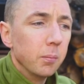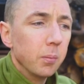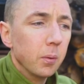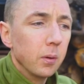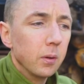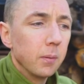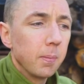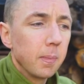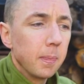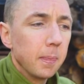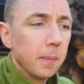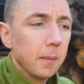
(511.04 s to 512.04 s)
but
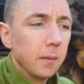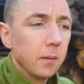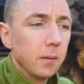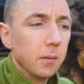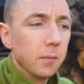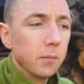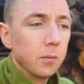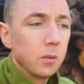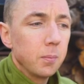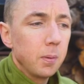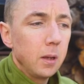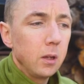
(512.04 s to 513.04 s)

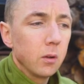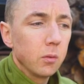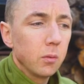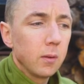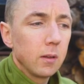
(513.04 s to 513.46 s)
depending on where